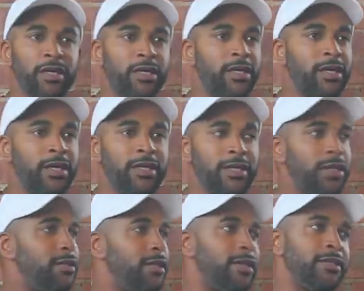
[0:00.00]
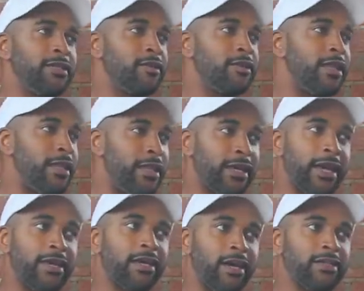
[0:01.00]
But, they, they, you know, that, that
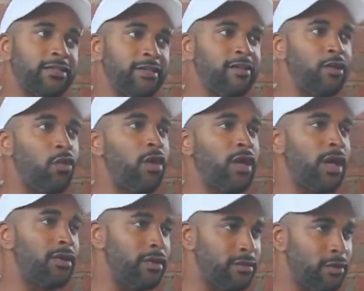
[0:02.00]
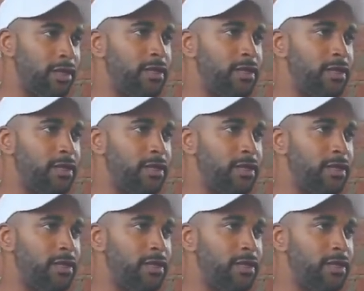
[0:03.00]
kind of cuts into the work ethic. So